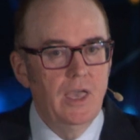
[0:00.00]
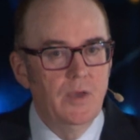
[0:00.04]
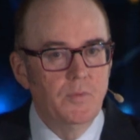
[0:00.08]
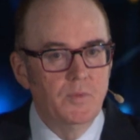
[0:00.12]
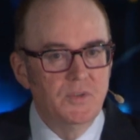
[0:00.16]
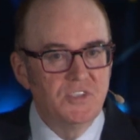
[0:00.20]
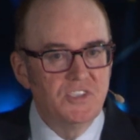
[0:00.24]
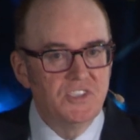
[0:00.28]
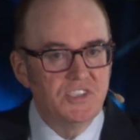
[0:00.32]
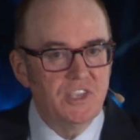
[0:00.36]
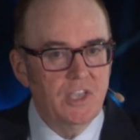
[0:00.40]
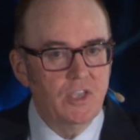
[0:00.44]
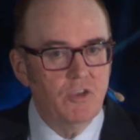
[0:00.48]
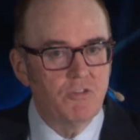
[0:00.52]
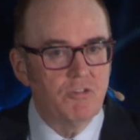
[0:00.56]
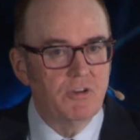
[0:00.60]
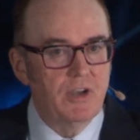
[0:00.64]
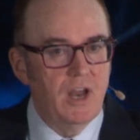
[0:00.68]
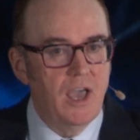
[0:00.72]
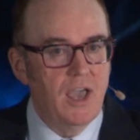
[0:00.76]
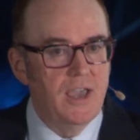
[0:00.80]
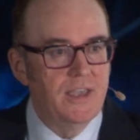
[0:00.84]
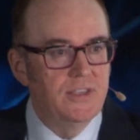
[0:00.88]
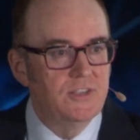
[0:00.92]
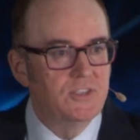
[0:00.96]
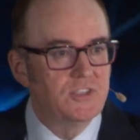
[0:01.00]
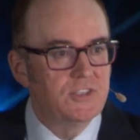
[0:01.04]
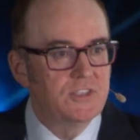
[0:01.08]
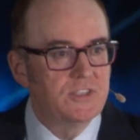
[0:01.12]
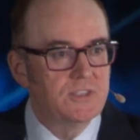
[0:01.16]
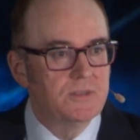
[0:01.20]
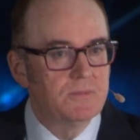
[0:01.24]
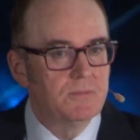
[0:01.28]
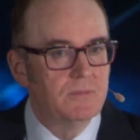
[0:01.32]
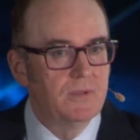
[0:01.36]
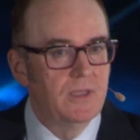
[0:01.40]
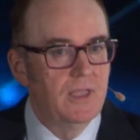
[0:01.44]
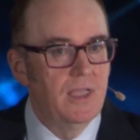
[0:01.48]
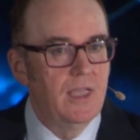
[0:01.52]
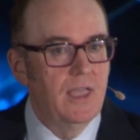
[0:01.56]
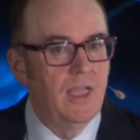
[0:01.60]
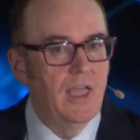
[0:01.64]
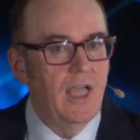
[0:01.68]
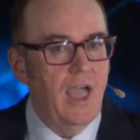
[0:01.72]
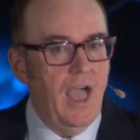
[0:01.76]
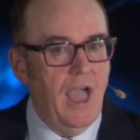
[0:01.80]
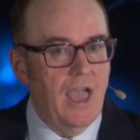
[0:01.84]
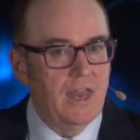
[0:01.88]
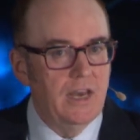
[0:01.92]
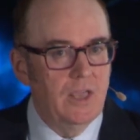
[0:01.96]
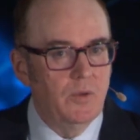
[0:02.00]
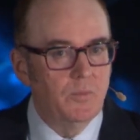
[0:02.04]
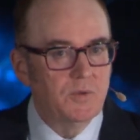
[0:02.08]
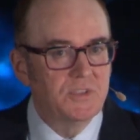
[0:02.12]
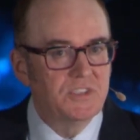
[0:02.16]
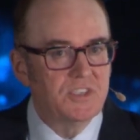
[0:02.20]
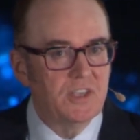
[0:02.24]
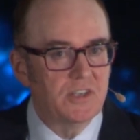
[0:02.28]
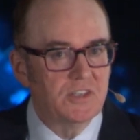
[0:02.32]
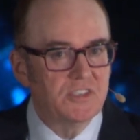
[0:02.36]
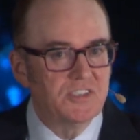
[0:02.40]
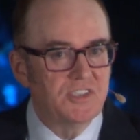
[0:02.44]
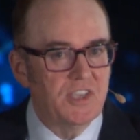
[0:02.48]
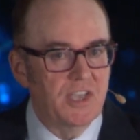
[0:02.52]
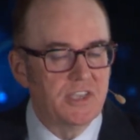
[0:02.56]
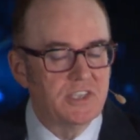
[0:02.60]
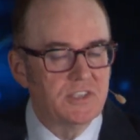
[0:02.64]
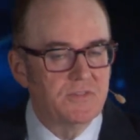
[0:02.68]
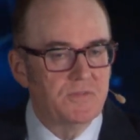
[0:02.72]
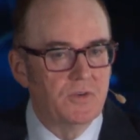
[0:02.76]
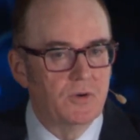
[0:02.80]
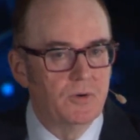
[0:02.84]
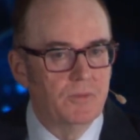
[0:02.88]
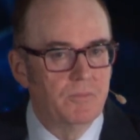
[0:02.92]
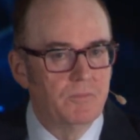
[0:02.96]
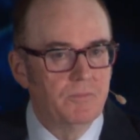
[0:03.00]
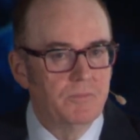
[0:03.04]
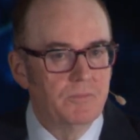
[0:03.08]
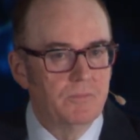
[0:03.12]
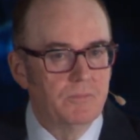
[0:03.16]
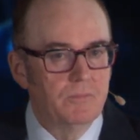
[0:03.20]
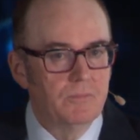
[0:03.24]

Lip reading: it was synchronized, and it was successful.